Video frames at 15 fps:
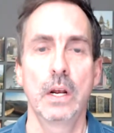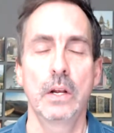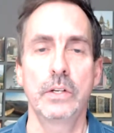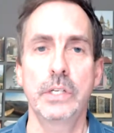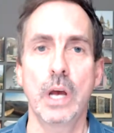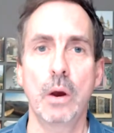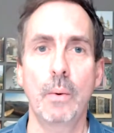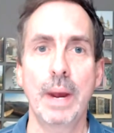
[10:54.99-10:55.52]

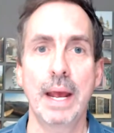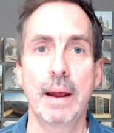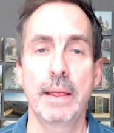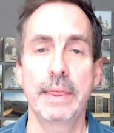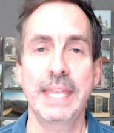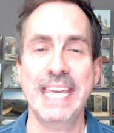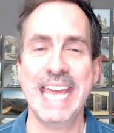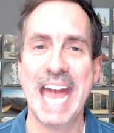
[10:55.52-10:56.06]
So
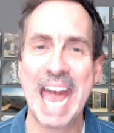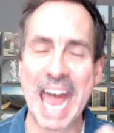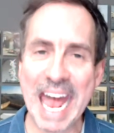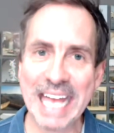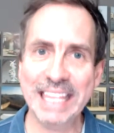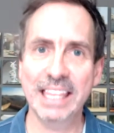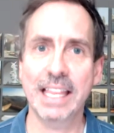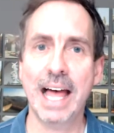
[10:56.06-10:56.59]
the
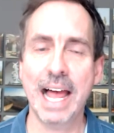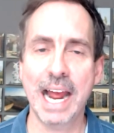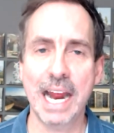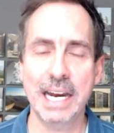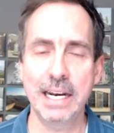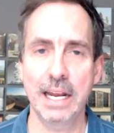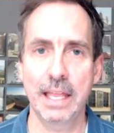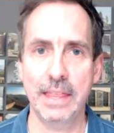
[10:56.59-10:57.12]

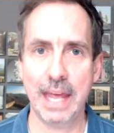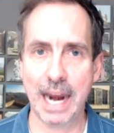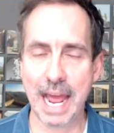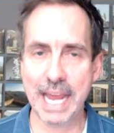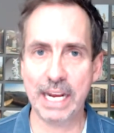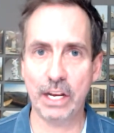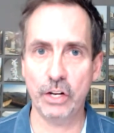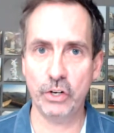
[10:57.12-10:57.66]
headline that
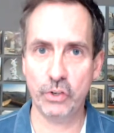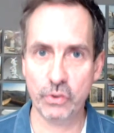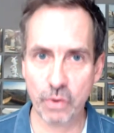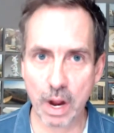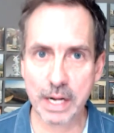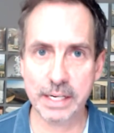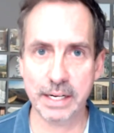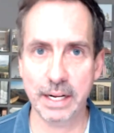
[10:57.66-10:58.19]
I
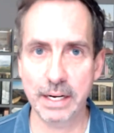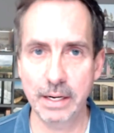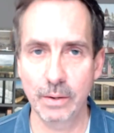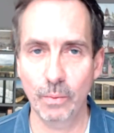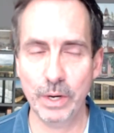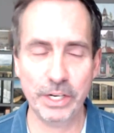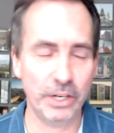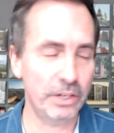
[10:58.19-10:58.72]
constructed,
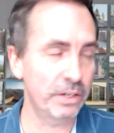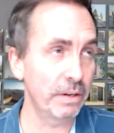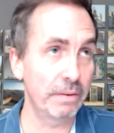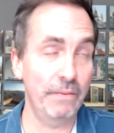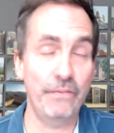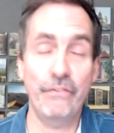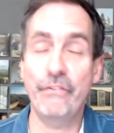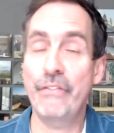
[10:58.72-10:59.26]
which is
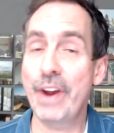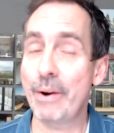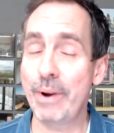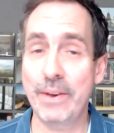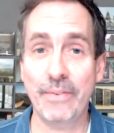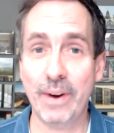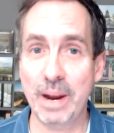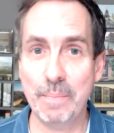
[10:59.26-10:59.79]

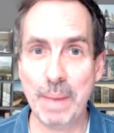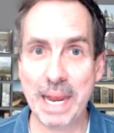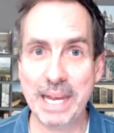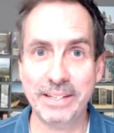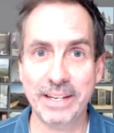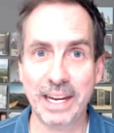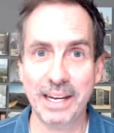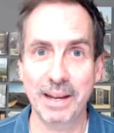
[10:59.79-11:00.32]
very, very
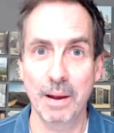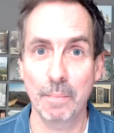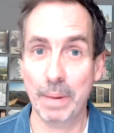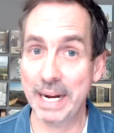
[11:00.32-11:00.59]
basic,